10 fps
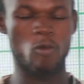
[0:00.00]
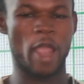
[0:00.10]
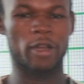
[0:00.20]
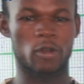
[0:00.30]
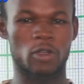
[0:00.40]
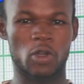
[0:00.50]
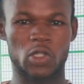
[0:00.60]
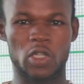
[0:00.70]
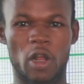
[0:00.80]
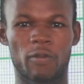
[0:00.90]
word on
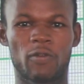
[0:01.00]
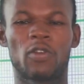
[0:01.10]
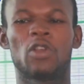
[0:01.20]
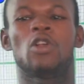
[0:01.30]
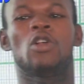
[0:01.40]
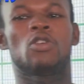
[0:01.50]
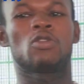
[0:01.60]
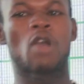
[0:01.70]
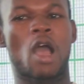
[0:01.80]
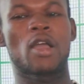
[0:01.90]
yourself,
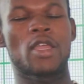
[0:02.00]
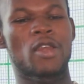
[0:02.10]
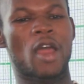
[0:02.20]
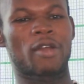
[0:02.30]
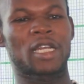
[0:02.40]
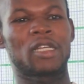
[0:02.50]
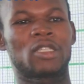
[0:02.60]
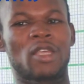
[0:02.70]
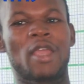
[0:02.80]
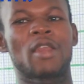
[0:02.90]
you are indirectly
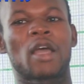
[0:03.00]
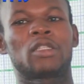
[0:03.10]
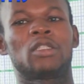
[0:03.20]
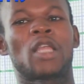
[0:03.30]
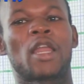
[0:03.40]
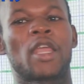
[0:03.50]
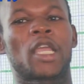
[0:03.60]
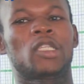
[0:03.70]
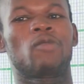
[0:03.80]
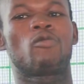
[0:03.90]
saying that
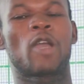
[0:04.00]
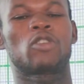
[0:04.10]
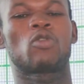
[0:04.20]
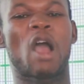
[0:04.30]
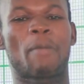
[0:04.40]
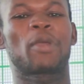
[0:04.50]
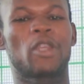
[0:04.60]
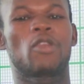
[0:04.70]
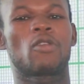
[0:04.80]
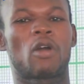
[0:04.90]
negative words will happen
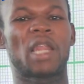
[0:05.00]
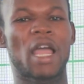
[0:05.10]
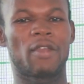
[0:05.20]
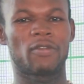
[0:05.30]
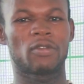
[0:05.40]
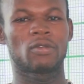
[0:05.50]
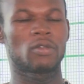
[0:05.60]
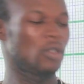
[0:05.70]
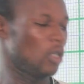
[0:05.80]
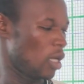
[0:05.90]
in your life.
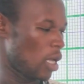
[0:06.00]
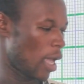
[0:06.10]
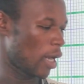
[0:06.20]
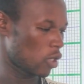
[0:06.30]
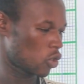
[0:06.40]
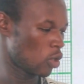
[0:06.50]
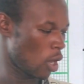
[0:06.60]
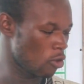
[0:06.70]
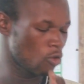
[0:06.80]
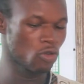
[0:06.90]
And as soon
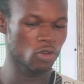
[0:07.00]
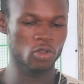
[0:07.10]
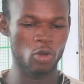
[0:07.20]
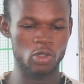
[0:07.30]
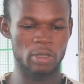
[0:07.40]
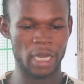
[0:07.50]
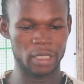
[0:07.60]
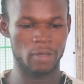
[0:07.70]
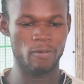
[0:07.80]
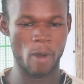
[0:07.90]
as you use those
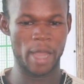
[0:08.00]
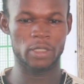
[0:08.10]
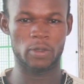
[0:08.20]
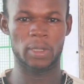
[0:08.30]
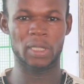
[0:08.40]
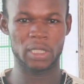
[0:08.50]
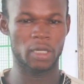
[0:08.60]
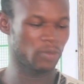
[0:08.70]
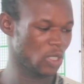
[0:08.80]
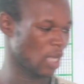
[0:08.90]
negative words on
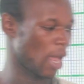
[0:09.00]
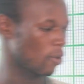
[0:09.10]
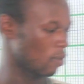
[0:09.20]
yourself, these are the